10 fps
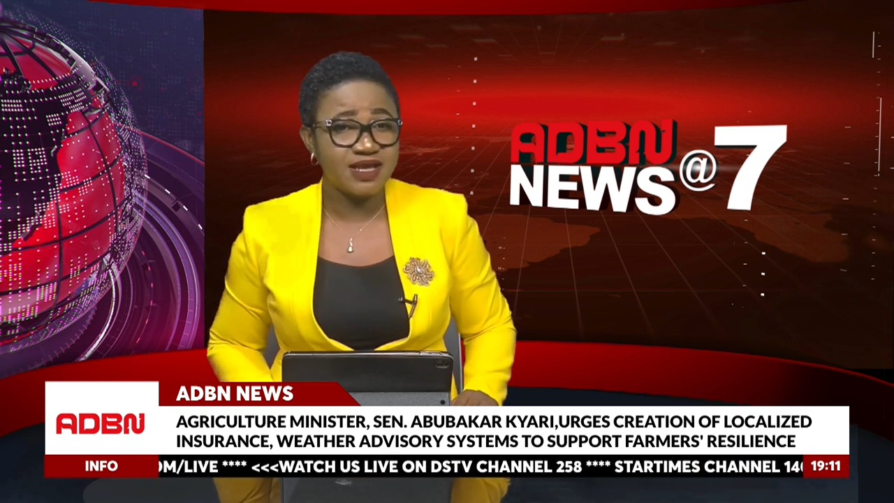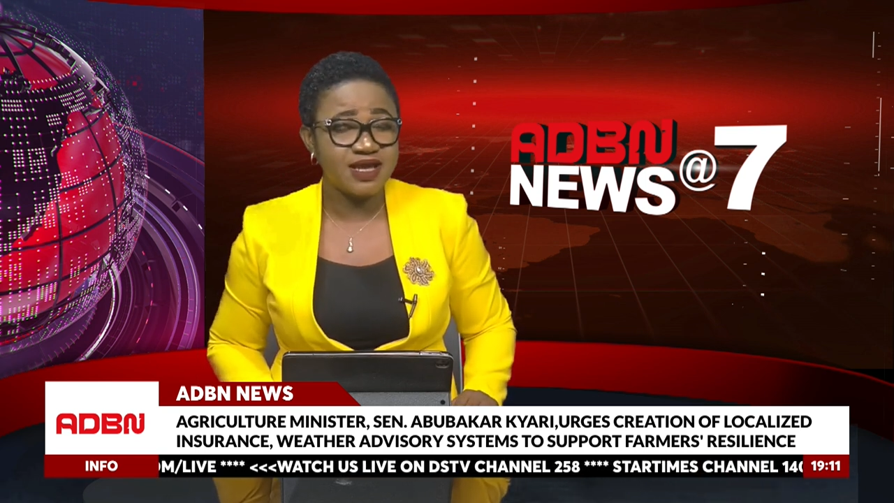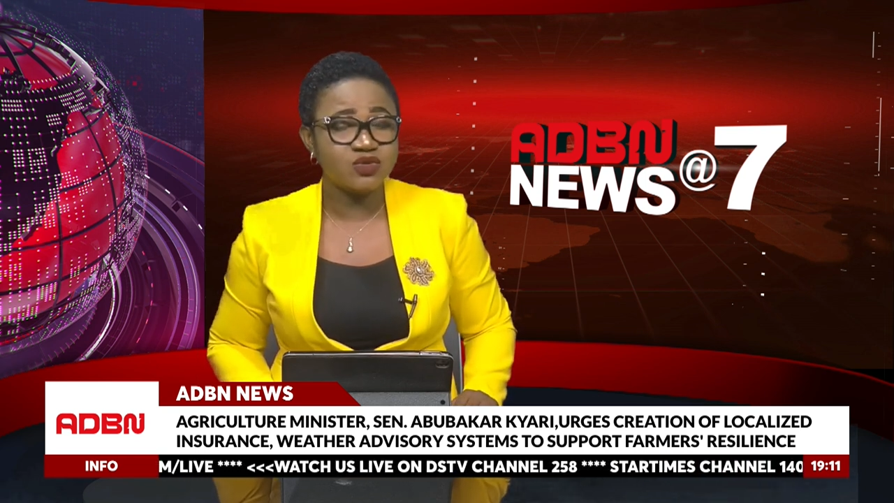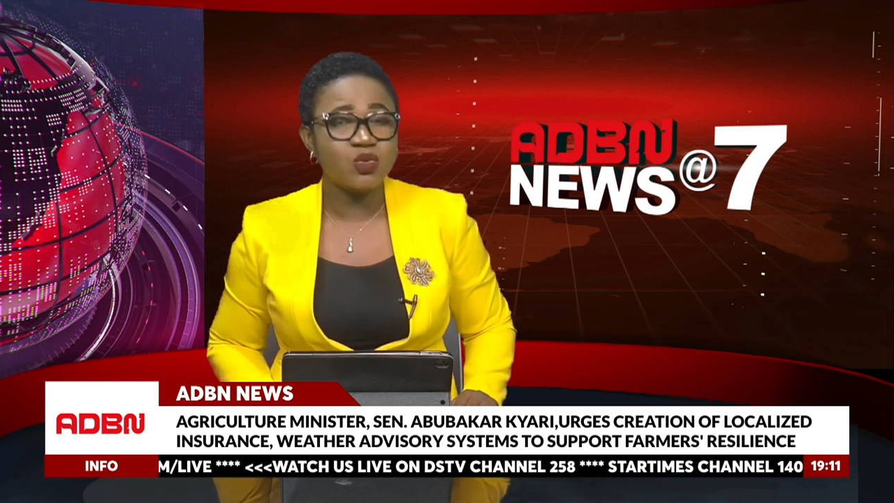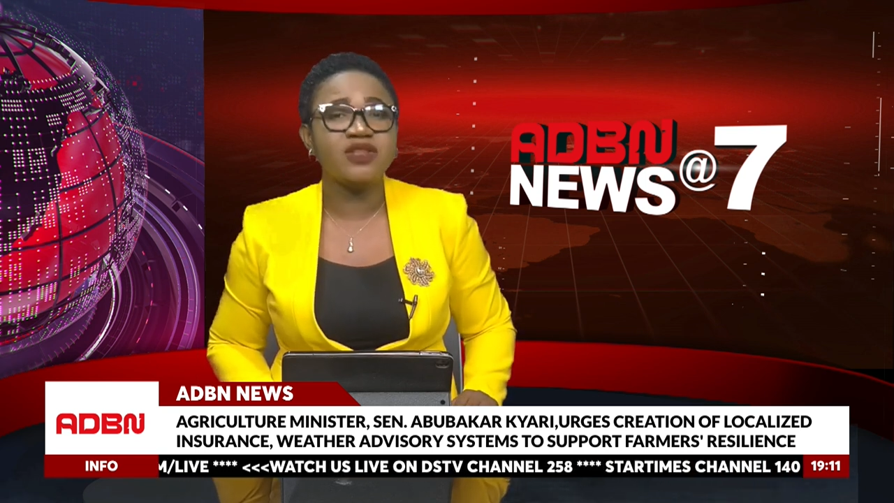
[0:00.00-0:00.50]

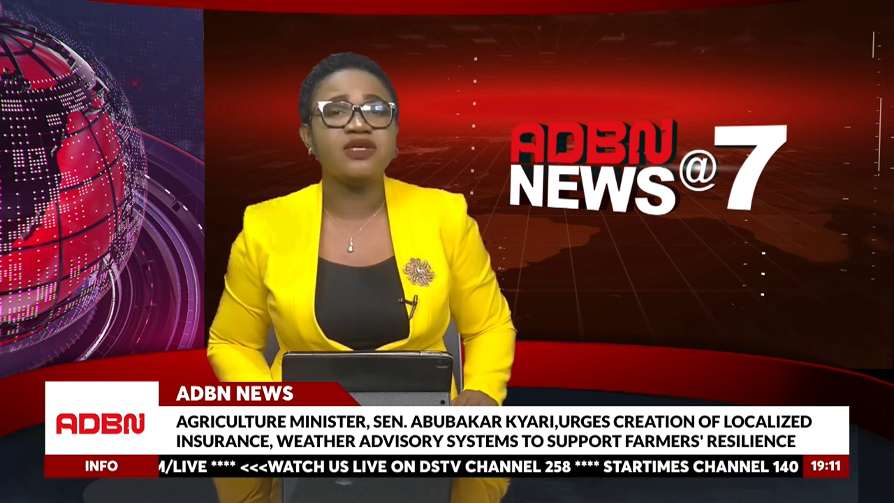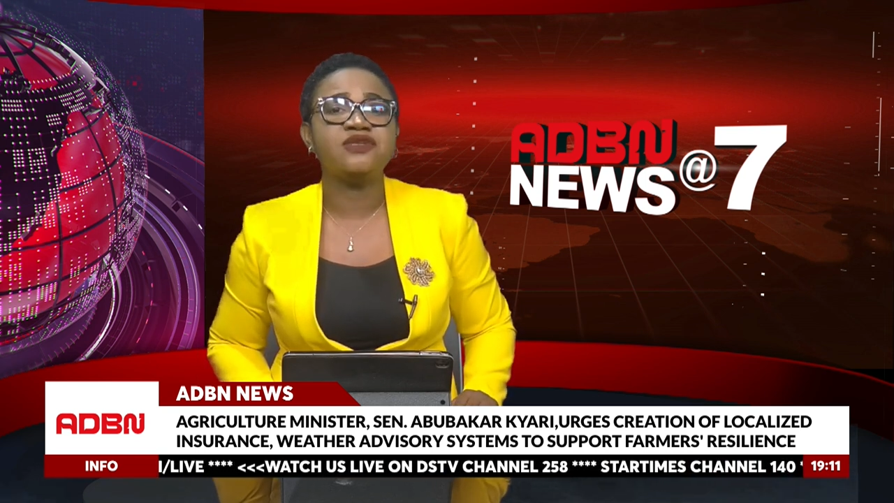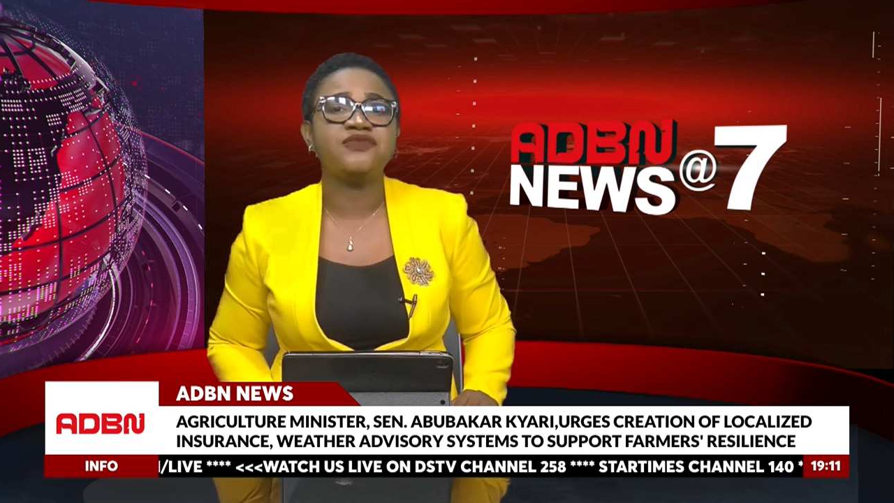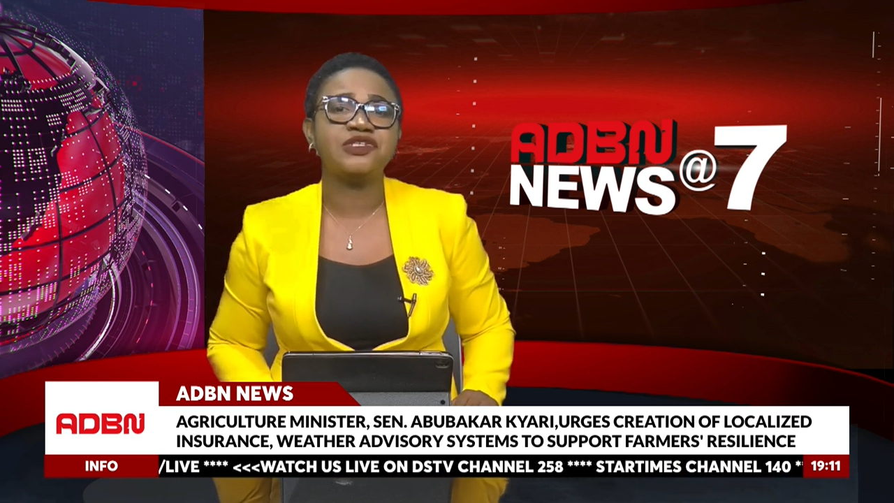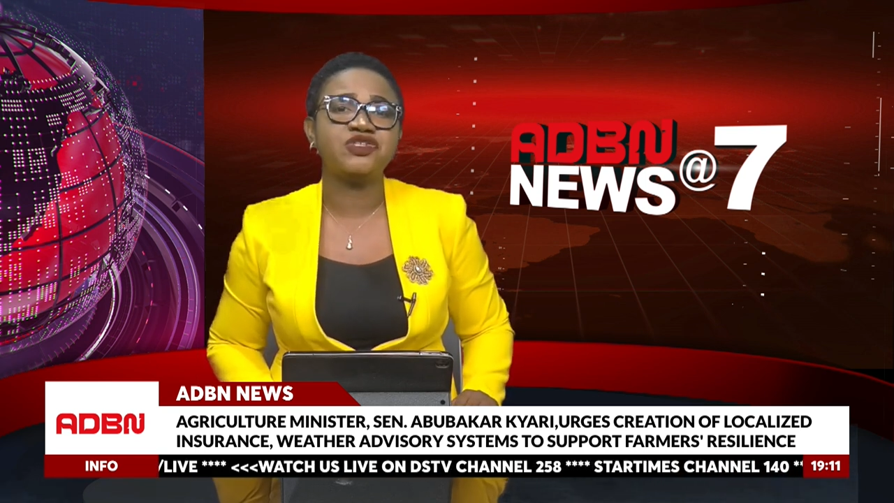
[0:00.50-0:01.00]
and weather
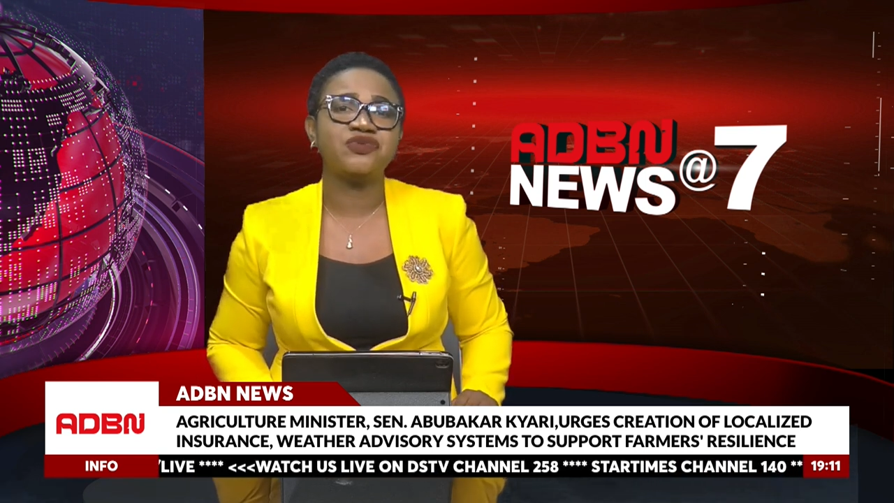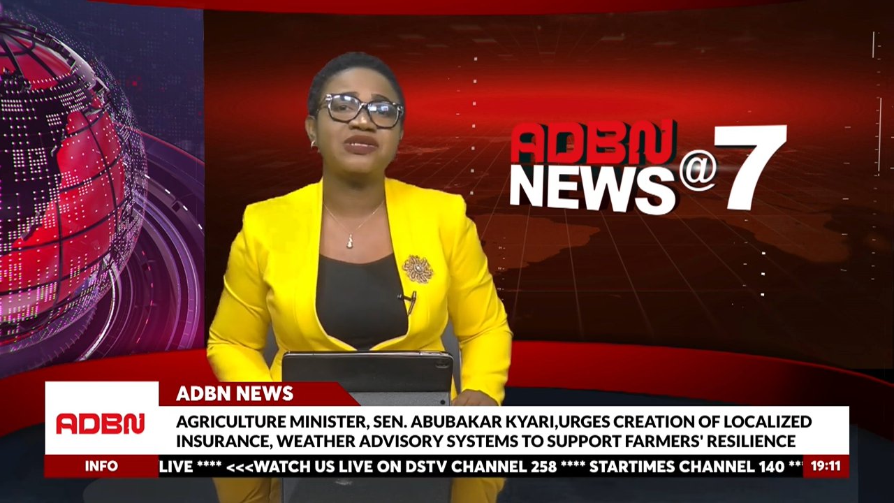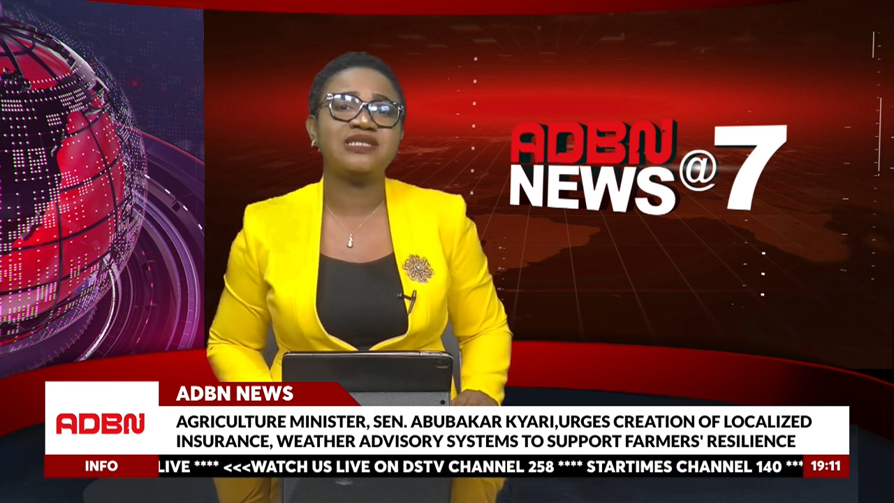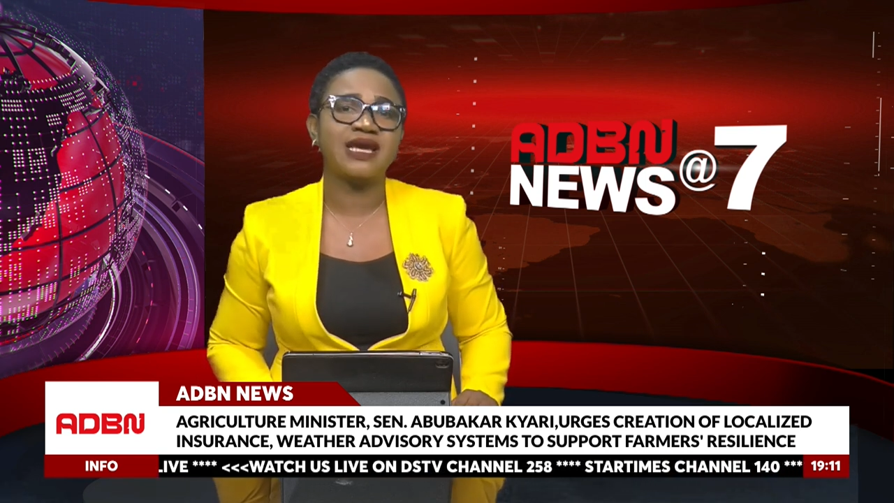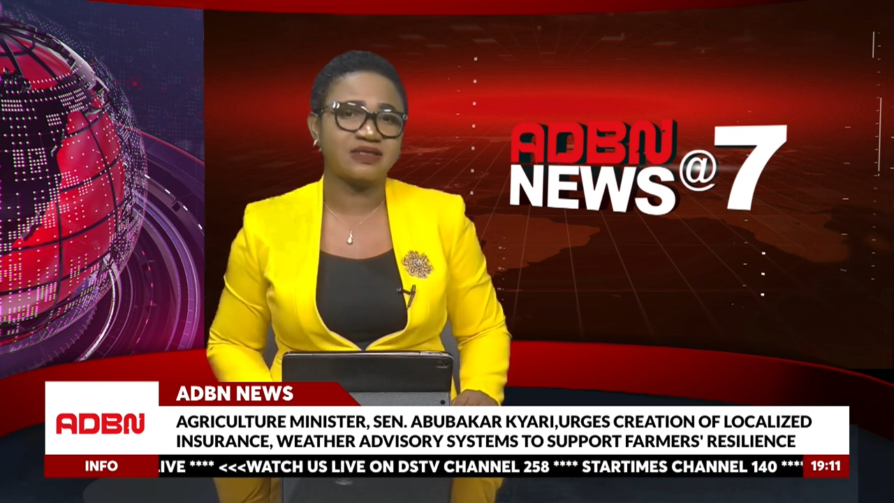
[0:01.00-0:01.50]
advisory
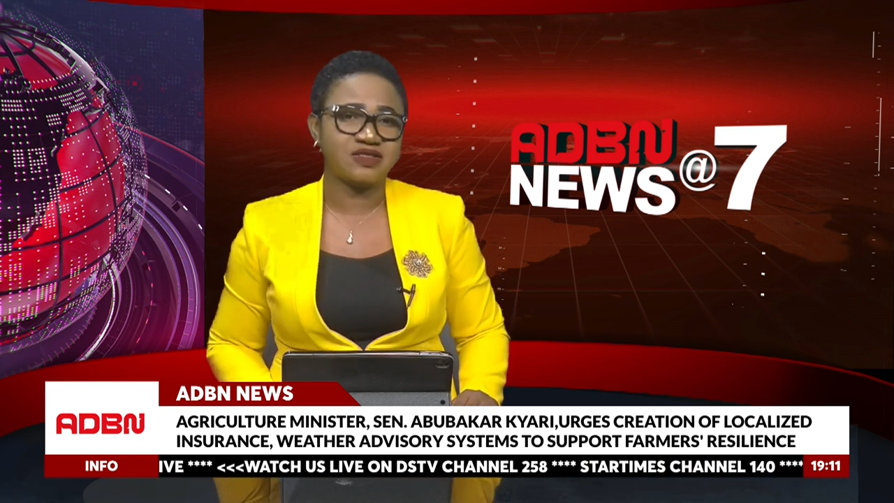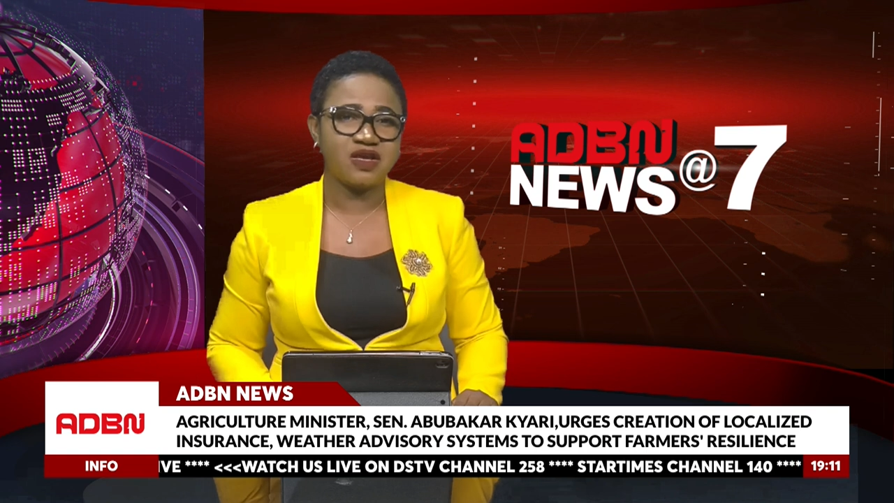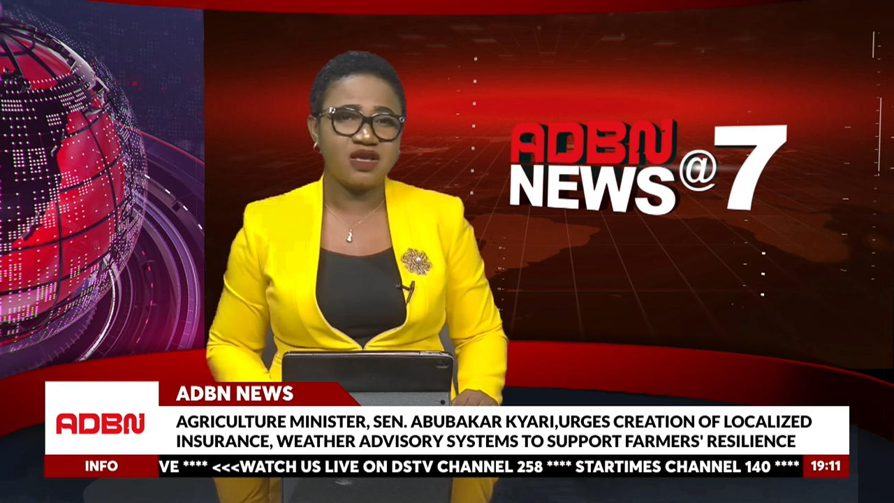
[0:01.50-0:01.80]
decks